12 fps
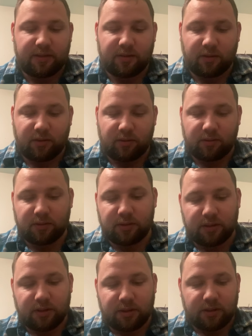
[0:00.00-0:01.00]
So
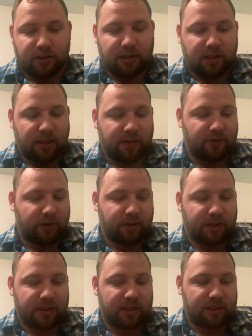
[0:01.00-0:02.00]
I'll have to
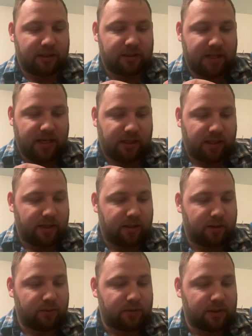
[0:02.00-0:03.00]
look into exactly how to
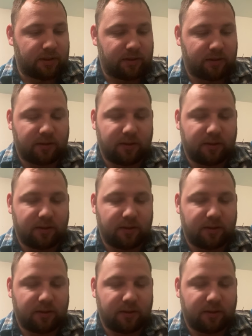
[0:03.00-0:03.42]
use this.